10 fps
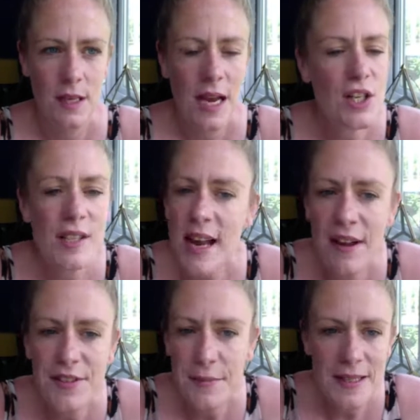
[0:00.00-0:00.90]
It doesn't
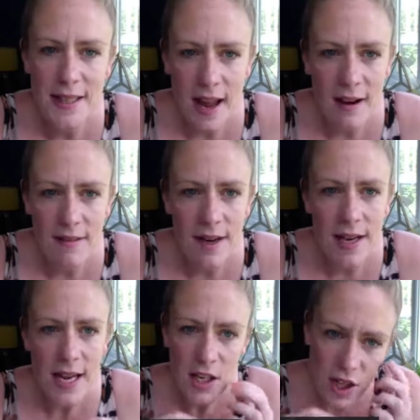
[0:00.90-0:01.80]
have to be
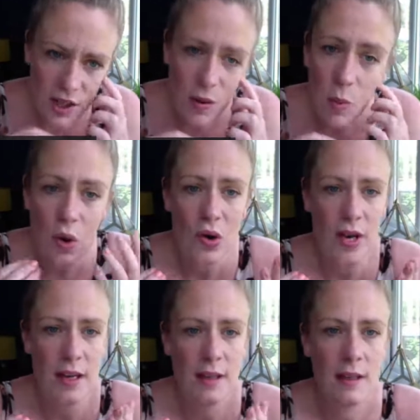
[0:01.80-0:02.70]
scary. It's just a
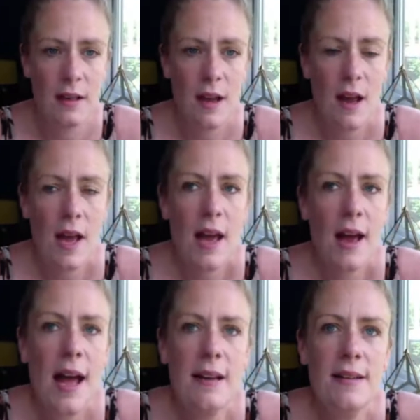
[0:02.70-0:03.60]
warning.
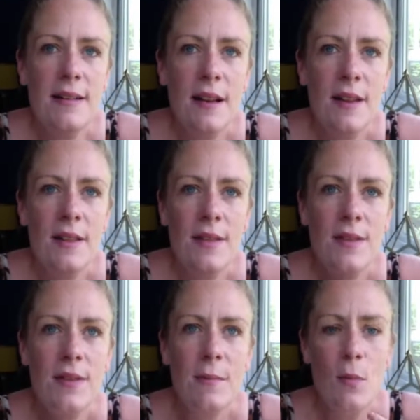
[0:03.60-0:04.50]
And
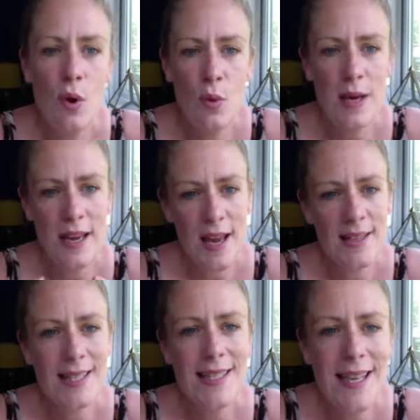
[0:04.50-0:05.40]
the more we get
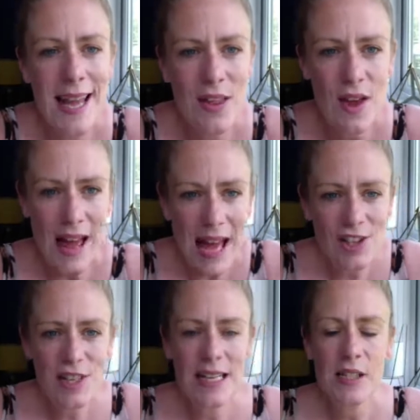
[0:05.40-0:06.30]
to see that
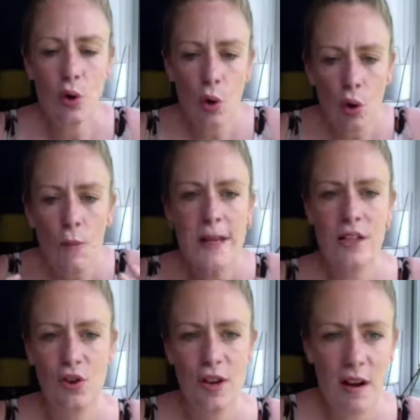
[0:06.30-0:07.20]
actually it's all being
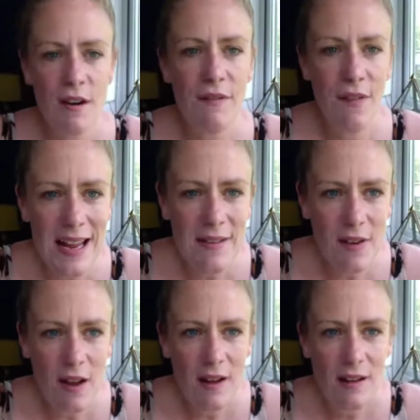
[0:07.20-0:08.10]
done in our
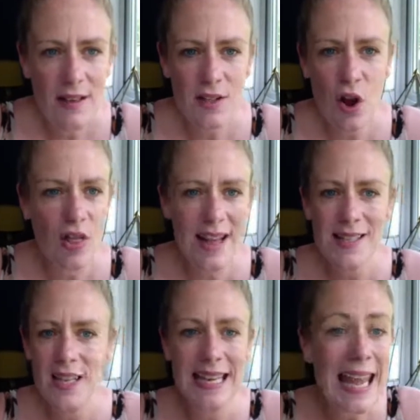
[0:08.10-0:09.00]
favor, it's not there
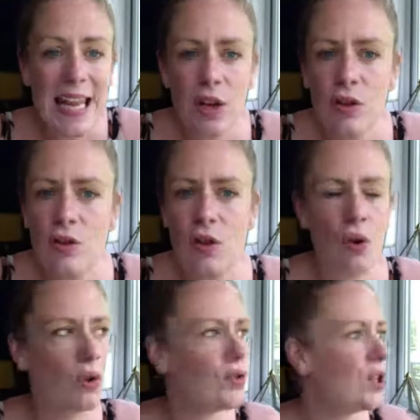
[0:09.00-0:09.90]
to kill us
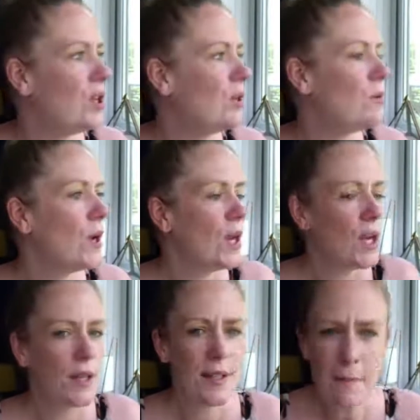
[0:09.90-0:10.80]
or to
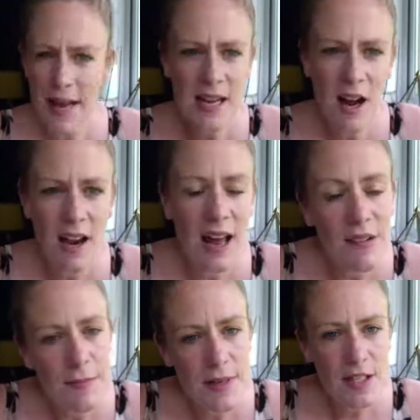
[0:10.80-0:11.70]
make our
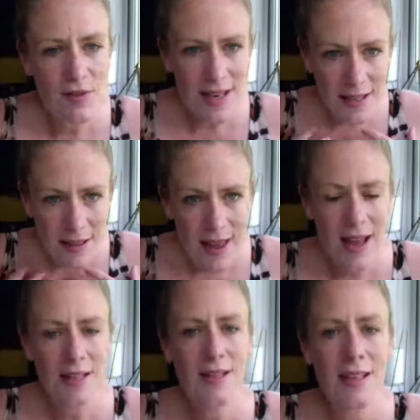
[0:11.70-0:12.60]
lives misery. It's
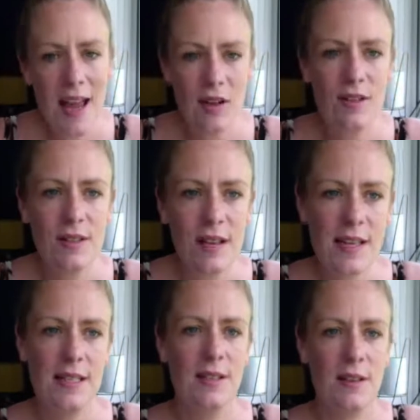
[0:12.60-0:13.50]
there to get us to
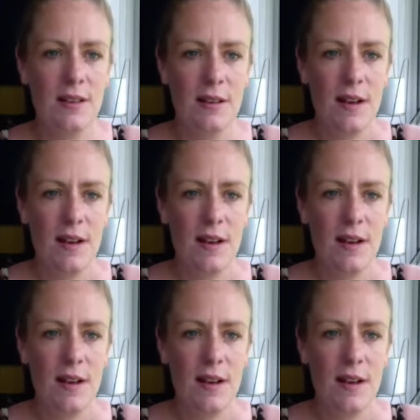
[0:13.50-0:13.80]
listen.